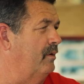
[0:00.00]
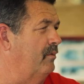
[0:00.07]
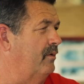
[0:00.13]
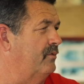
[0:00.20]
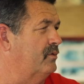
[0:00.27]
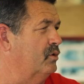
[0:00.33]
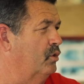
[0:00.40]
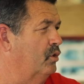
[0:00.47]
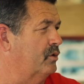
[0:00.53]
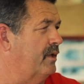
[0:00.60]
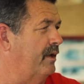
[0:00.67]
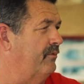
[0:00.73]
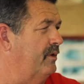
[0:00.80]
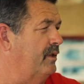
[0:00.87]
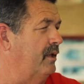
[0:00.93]
We've talked
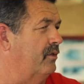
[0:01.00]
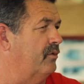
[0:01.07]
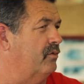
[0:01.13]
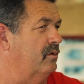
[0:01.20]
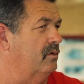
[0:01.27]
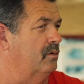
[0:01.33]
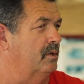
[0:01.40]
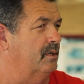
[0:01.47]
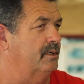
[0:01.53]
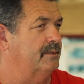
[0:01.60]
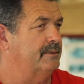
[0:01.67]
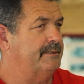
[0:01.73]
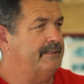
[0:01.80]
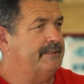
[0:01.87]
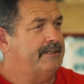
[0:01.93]
everything through, and
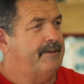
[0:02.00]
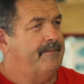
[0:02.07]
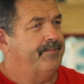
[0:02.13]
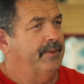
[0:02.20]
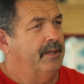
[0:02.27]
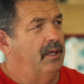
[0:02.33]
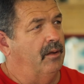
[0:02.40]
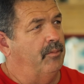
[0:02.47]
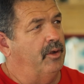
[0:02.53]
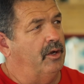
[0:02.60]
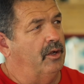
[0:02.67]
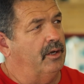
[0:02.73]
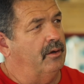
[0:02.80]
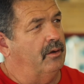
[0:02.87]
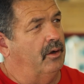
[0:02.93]
I mean,
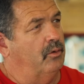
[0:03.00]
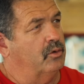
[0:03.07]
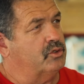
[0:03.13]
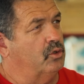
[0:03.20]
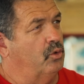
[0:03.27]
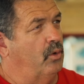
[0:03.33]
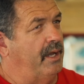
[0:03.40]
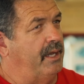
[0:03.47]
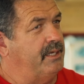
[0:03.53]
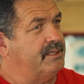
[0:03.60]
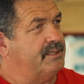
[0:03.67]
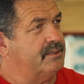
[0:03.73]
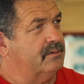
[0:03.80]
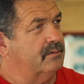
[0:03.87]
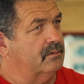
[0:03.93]
I was
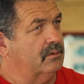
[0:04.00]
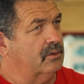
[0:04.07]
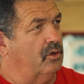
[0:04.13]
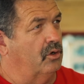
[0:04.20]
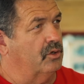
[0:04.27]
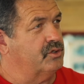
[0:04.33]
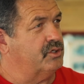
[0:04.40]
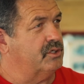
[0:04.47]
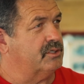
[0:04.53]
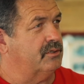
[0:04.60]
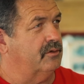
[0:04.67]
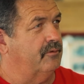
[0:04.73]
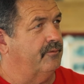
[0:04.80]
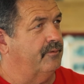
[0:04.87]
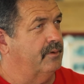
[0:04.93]
always conscious
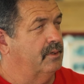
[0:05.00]
of